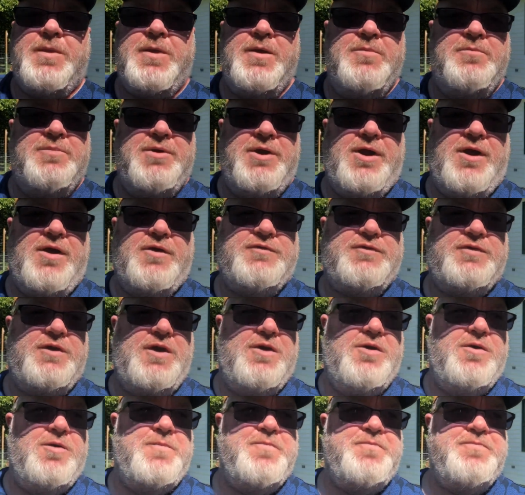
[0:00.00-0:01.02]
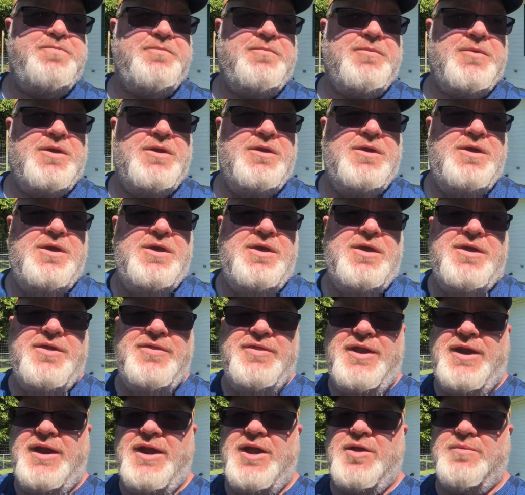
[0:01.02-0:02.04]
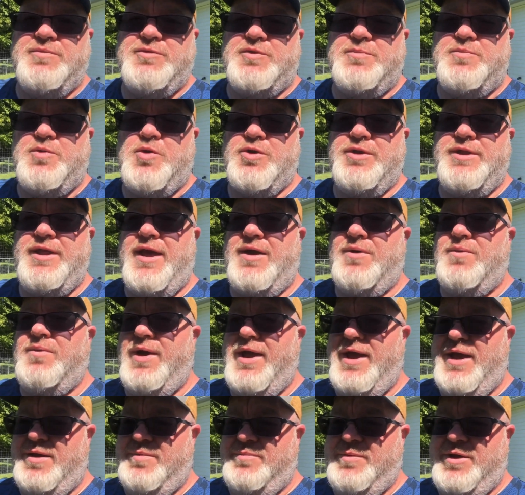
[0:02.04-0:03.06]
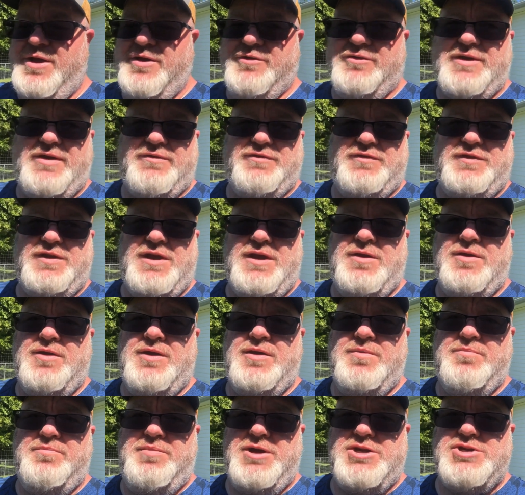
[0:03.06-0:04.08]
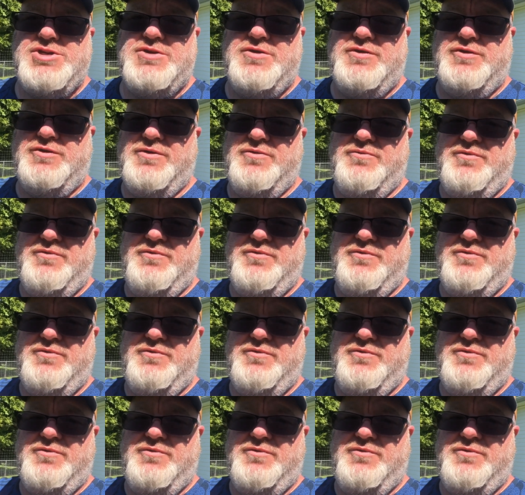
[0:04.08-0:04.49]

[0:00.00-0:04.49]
but also that it helps support that weight because I've seen pictures and